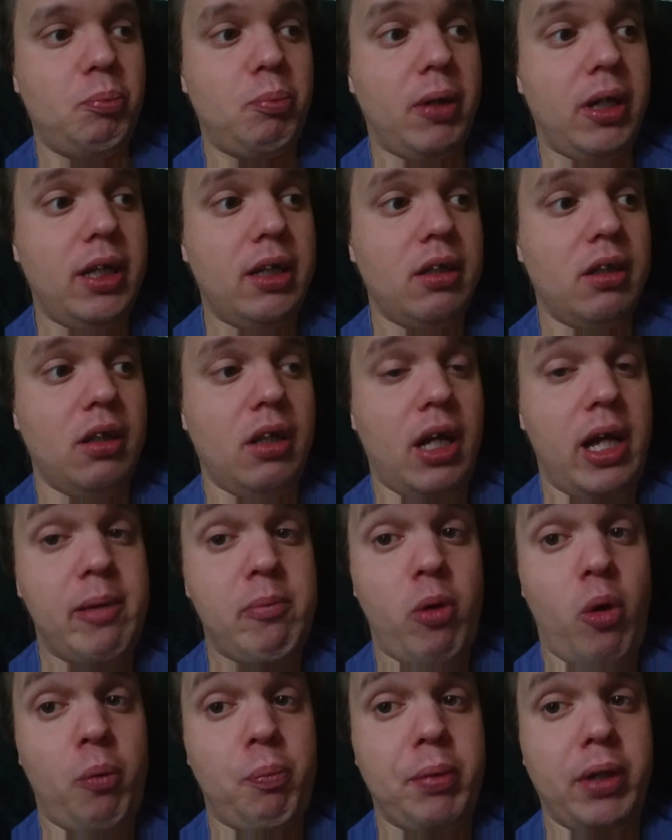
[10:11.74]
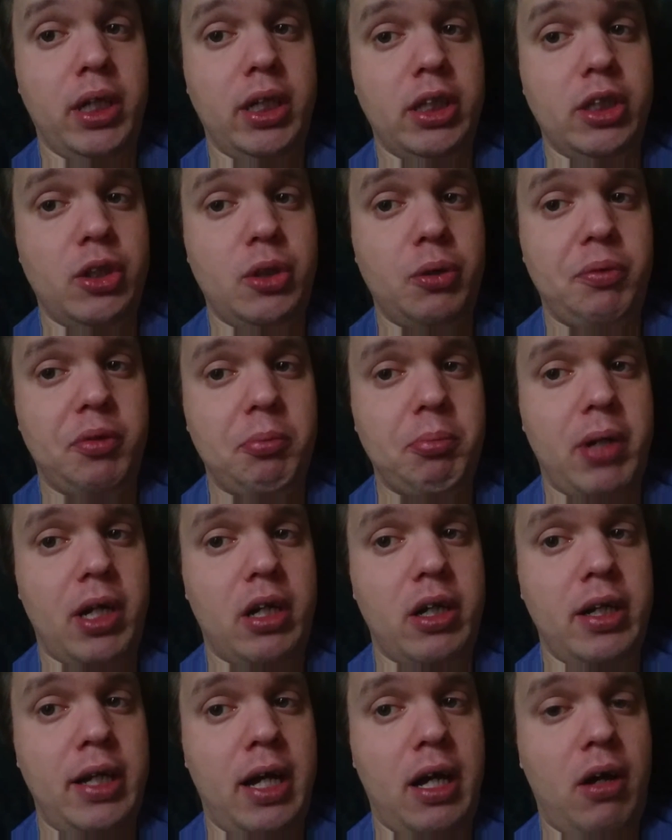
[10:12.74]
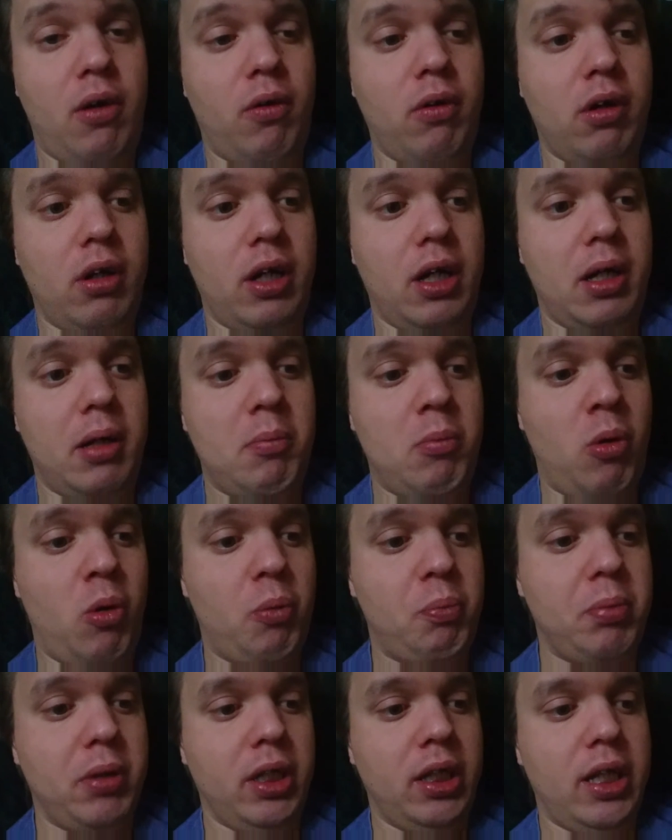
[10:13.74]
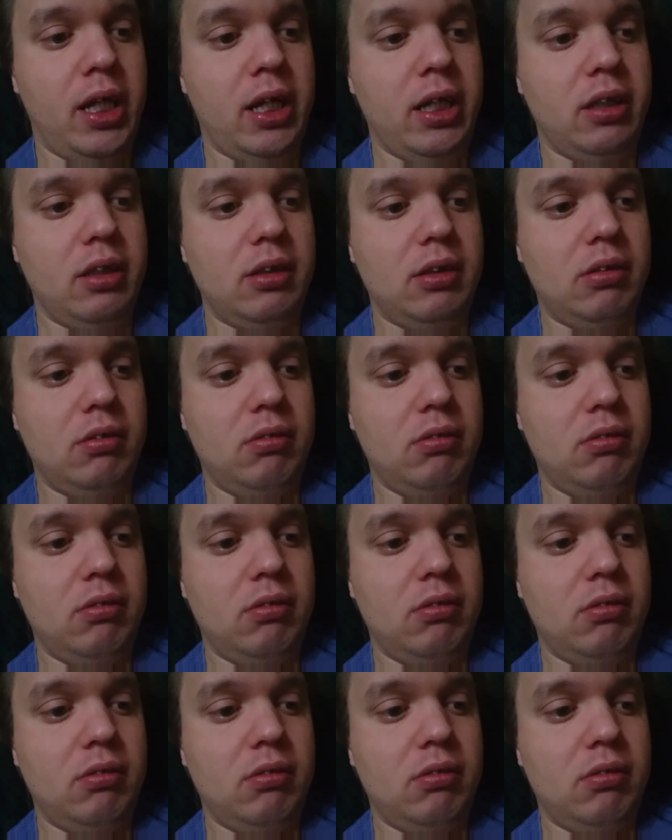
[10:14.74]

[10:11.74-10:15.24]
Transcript: But I'm hoping he's doing better now. I'm hoping that